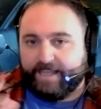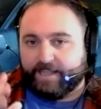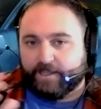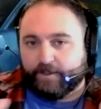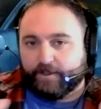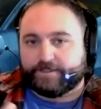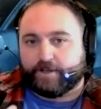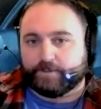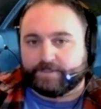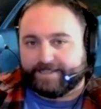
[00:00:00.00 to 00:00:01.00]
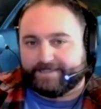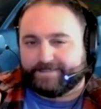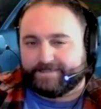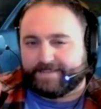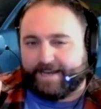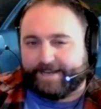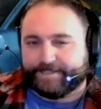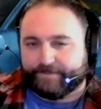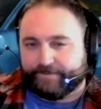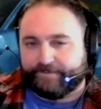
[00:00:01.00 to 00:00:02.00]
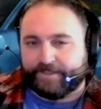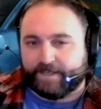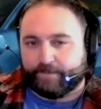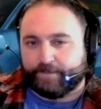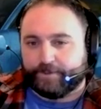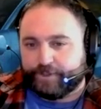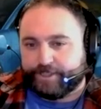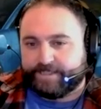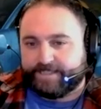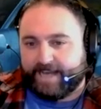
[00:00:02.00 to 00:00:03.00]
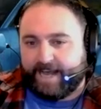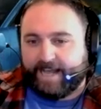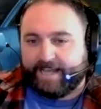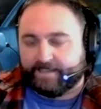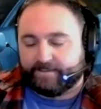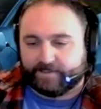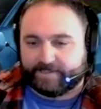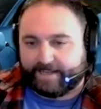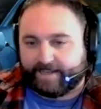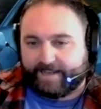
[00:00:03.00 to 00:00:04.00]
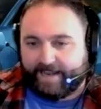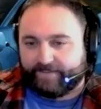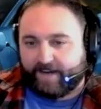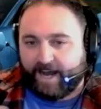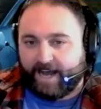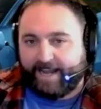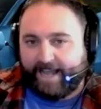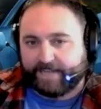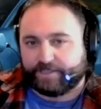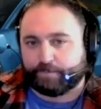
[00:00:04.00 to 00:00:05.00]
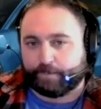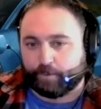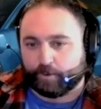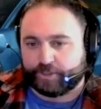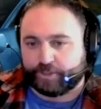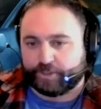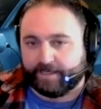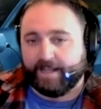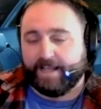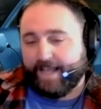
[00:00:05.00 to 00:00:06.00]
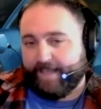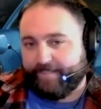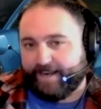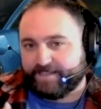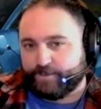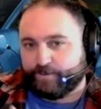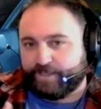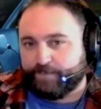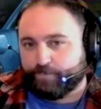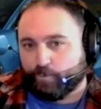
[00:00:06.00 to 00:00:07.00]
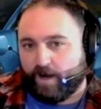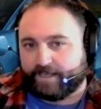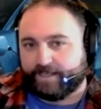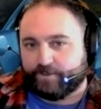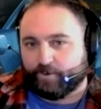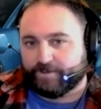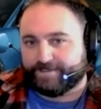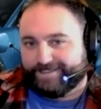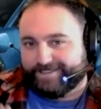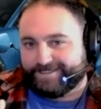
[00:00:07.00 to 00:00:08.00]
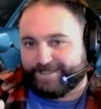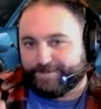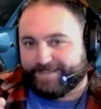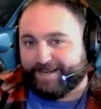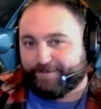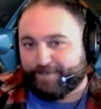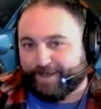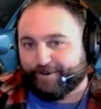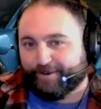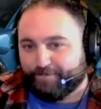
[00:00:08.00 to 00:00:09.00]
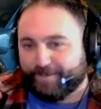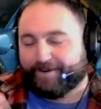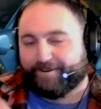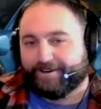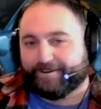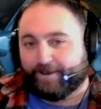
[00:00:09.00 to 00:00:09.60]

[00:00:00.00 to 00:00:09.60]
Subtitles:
it looks almost like it's the size of a VW GTI. It looks like kind of a hot hatch proportion. And then as you keep walking towards it, it just keeps getting bigger and bigger. And you're like,